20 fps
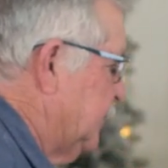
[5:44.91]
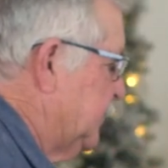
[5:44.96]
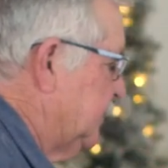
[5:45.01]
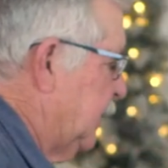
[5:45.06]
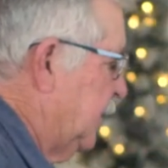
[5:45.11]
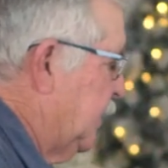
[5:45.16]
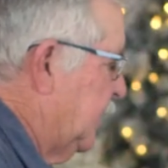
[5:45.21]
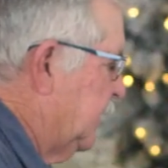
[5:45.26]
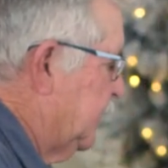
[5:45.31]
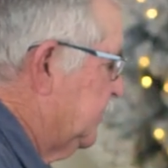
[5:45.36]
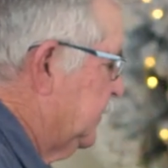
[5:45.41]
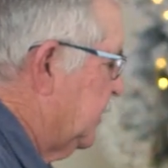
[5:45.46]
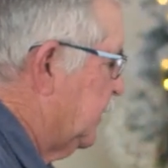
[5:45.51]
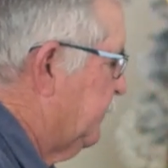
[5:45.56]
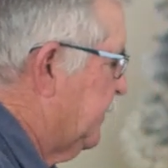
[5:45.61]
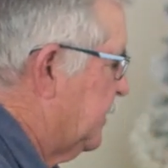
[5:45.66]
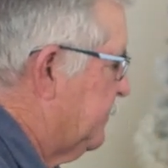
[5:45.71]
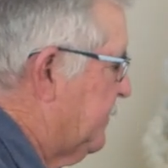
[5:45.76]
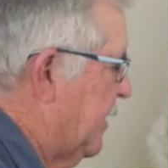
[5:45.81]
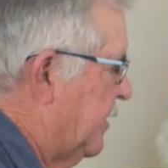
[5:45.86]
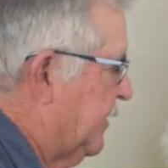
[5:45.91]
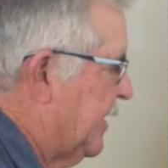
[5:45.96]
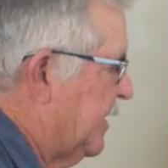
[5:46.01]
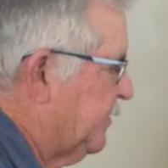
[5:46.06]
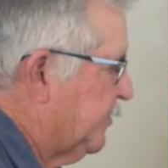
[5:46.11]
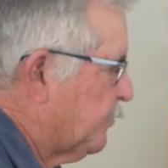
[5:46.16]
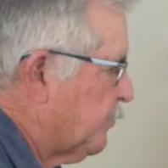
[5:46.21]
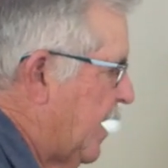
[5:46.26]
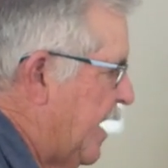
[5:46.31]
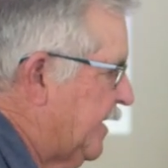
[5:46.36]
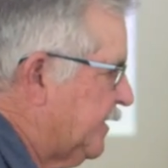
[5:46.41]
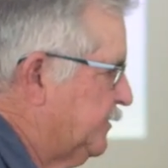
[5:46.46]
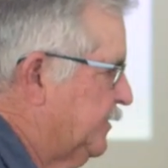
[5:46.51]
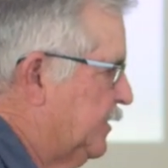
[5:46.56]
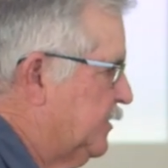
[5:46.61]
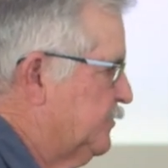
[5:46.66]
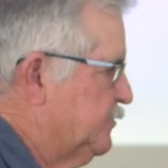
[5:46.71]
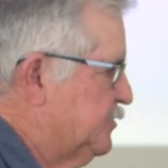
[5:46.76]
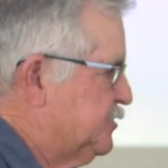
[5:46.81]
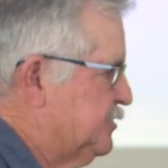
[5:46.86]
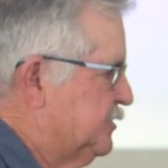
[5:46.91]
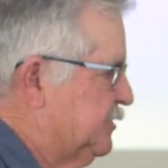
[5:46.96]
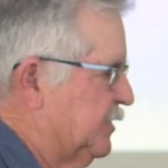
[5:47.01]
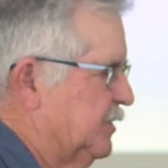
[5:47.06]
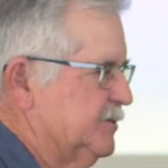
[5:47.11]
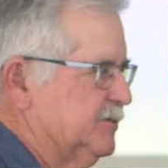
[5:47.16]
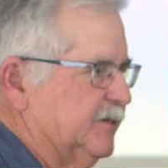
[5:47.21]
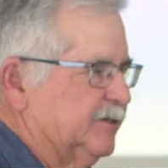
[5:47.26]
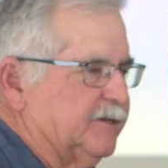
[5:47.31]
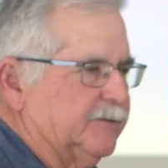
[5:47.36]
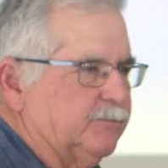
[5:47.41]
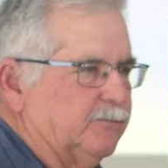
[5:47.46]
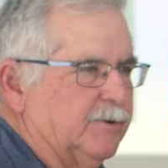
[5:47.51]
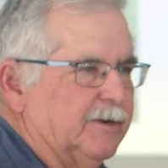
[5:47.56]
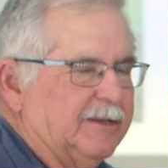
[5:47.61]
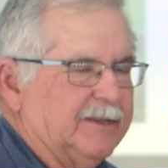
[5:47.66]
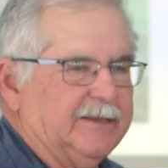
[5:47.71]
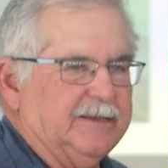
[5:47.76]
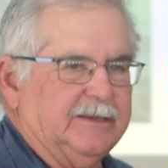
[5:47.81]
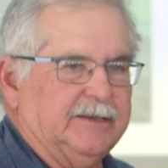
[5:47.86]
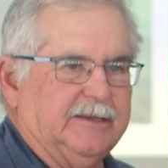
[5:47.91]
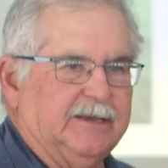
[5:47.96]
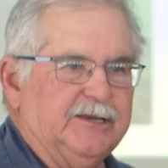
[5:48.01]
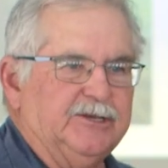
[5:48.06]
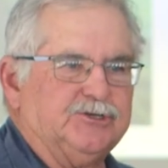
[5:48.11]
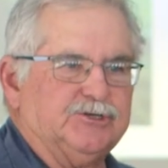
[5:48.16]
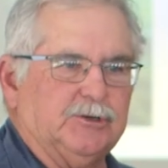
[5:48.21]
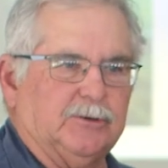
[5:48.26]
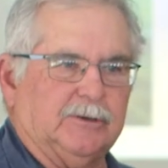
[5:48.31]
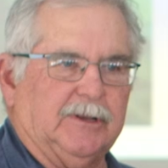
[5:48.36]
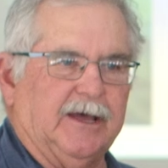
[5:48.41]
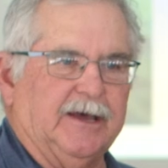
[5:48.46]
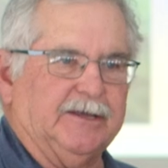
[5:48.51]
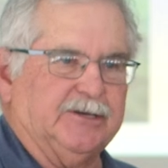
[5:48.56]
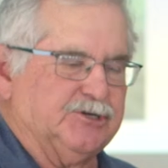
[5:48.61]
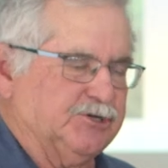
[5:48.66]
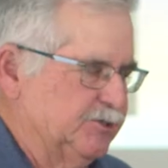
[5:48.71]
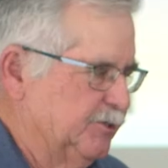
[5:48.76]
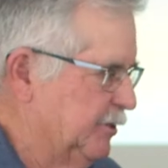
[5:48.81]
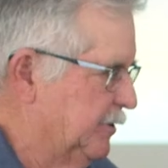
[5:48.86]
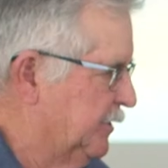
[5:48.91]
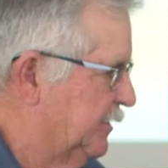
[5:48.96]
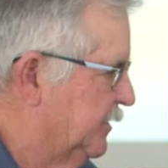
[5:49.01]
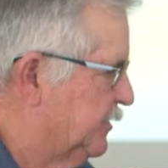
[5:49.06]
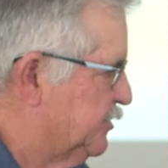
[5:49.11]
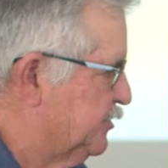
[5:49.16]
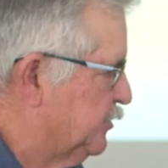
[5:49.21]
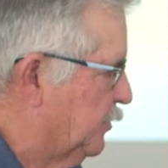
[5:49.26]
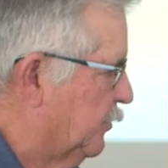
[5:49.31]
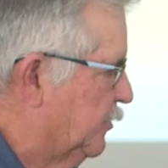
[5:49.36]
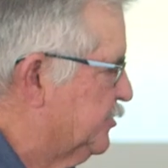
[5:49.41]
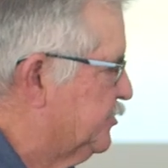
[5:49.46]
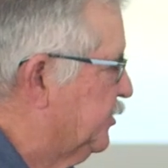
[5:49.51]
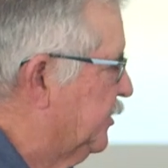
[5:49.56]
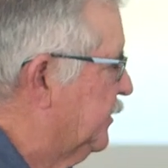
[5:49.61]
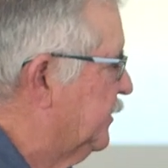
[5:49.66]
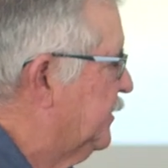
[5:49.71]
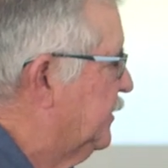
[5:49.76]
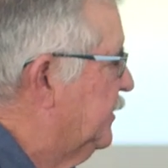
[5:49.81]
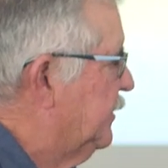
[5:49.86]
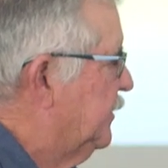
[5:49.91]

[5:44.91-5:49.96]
A little bit about anthracnose, because it can really eat your lunch in Georgia.